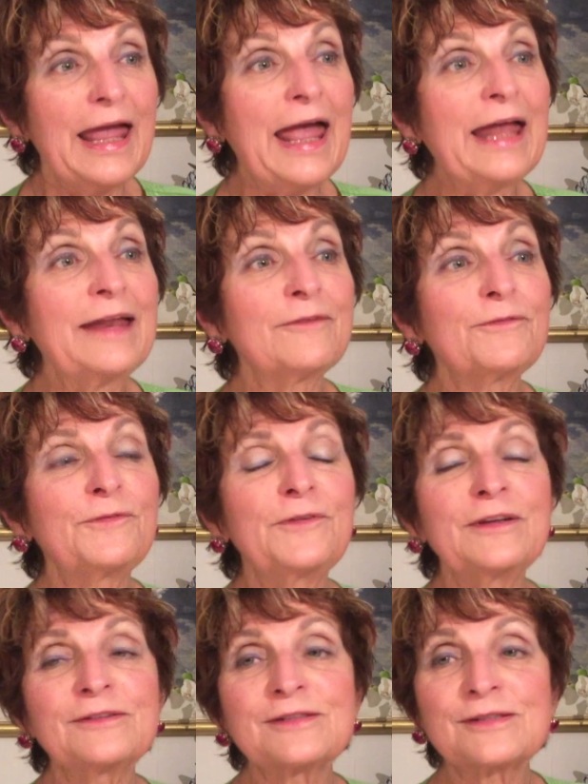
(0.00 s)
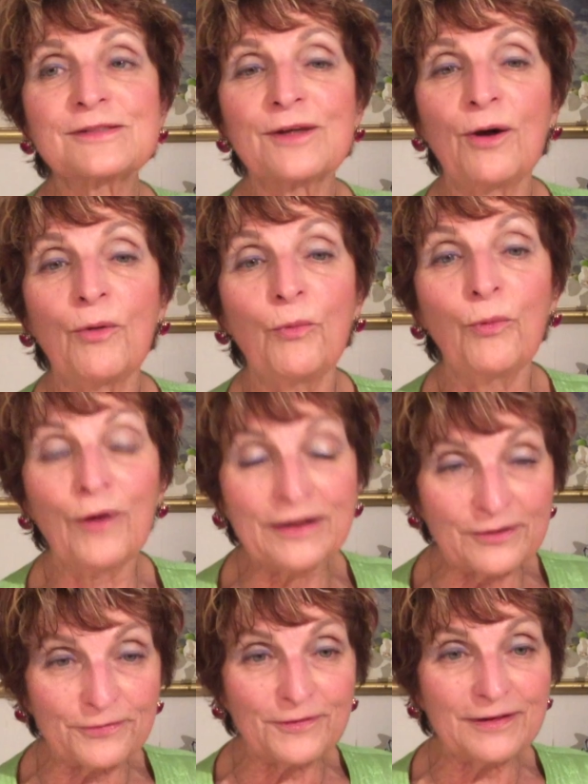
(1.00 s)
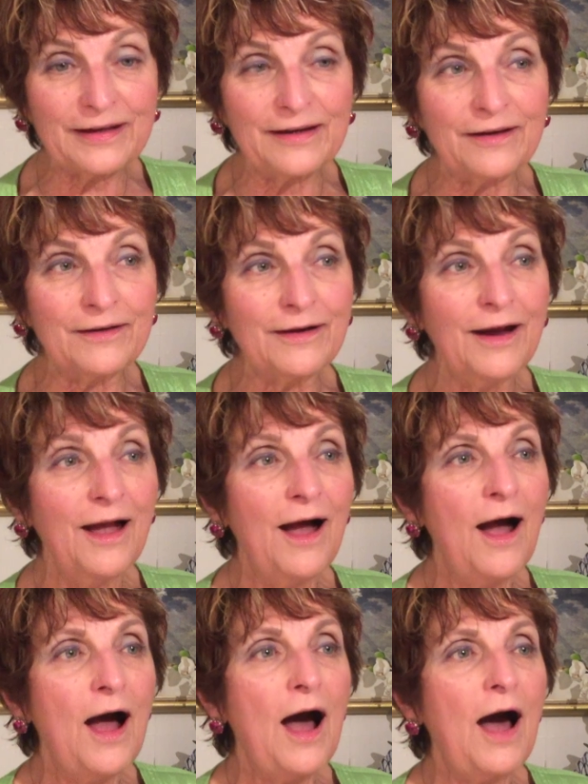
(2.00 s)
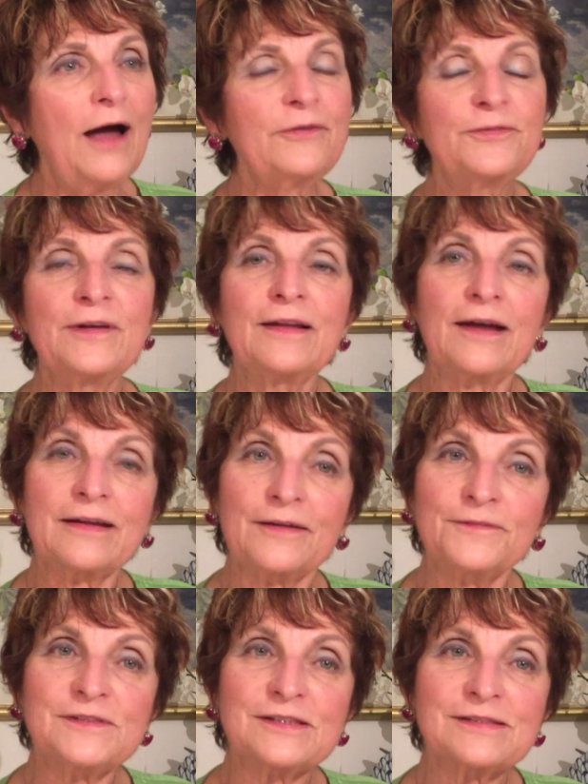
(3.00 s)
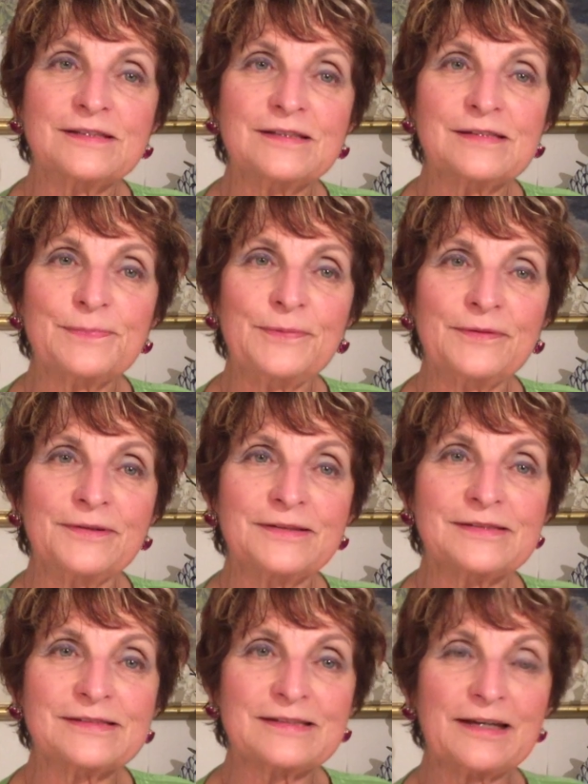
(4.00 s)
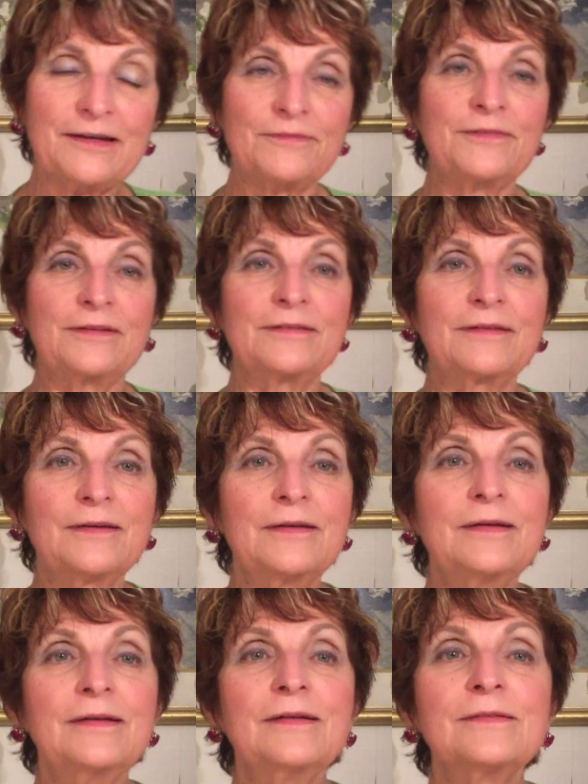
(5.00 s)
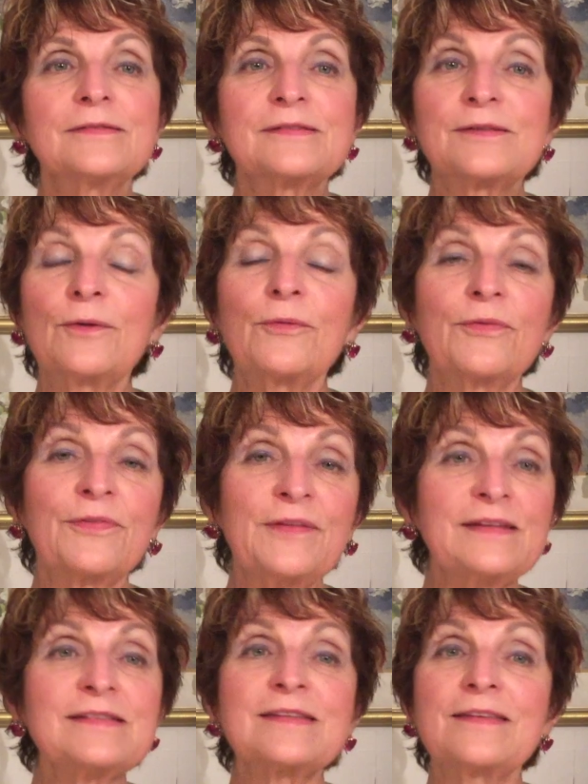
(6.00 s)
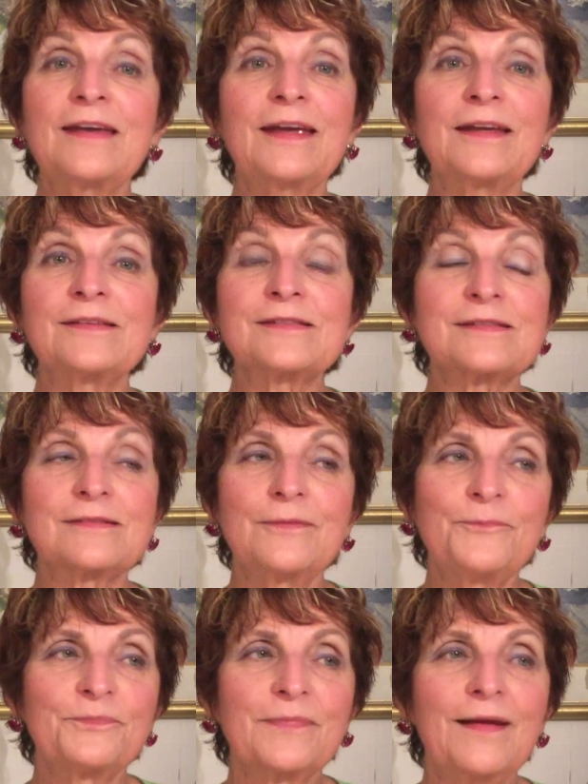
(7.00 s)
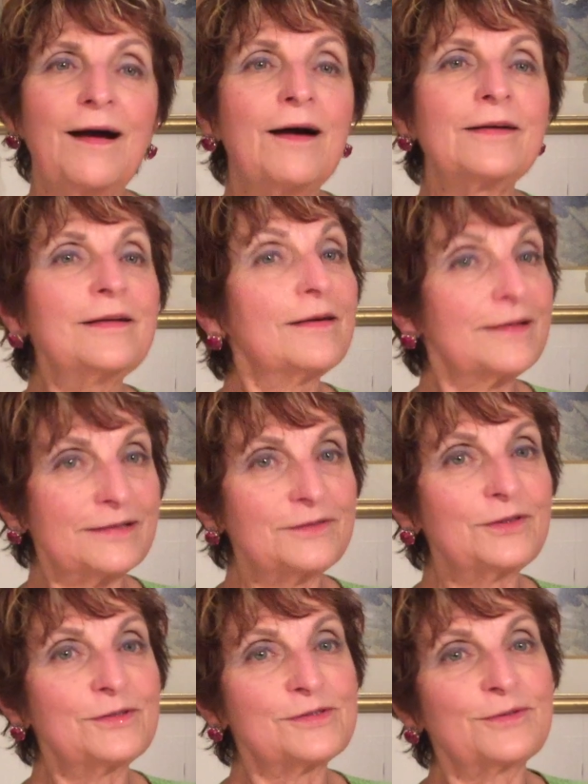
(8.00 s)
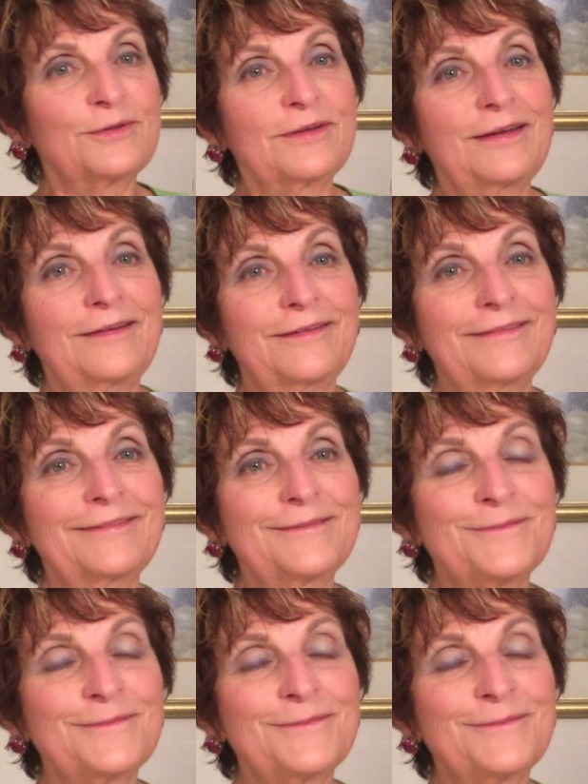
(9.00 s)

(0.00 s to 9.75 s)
and it feels so wonderful here. I feel like I've just experienced heaven." So these things are not unusual here.